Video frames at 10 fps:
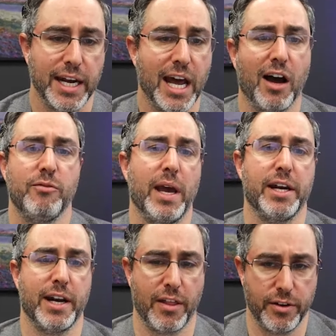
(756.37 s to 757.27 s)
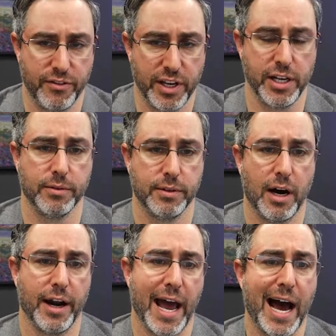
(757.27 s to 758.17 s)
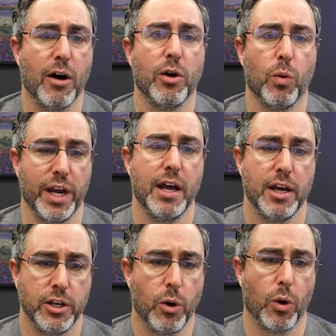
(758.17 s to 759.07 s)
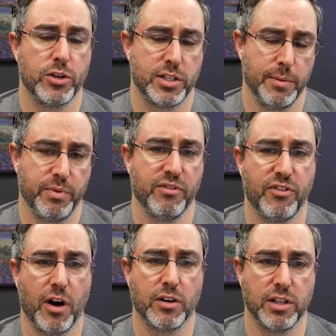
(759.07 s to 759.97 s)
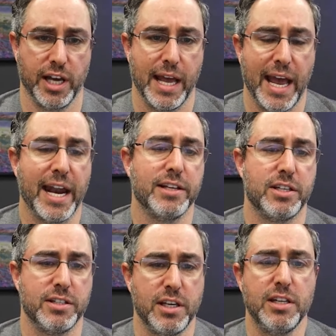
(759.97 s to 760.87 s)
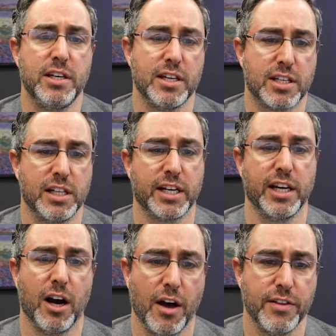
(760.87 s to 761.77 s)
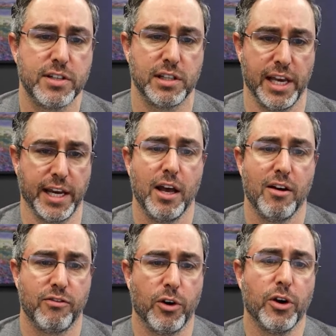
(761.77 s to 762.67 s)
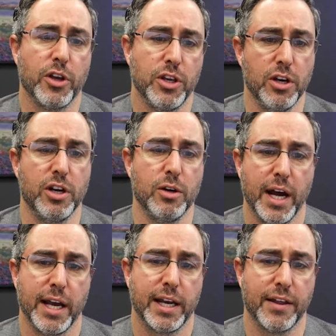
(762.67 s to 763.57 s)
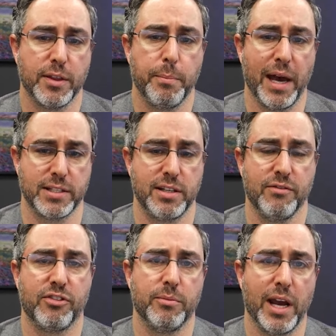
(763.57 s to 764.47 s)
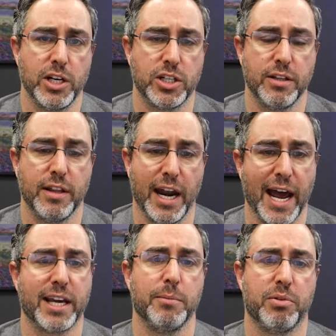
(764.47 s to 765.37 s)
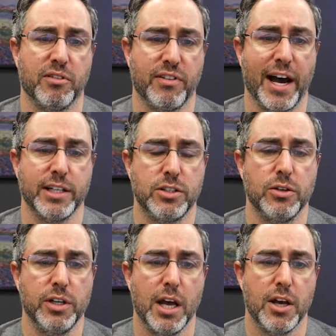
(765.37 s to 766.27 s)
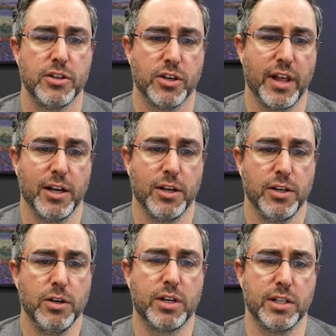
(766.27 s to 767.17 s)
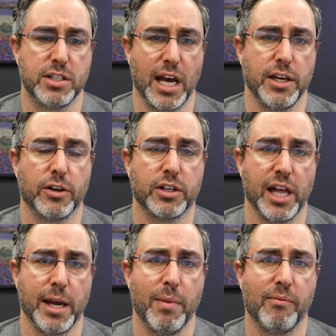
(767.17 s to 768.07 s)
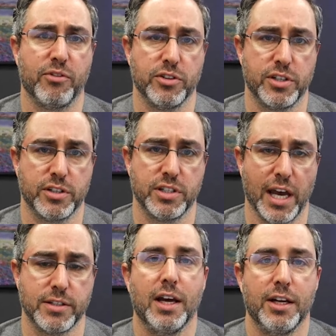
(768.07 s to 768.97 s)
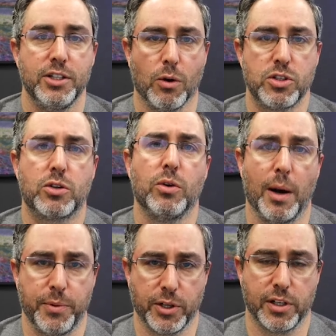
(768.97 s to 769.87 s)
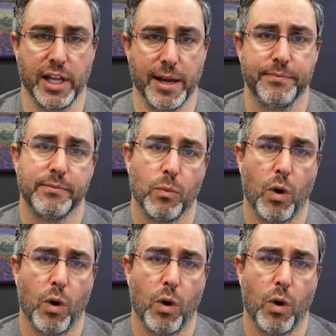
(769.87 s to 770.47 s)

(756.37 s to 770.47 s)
Now, I've made another video on how to win your slip and fall claim, and it's as easy as clicking on this link for you to get the best information that I can provide to you so that you can set your claim up for success. Don't screw up your claim.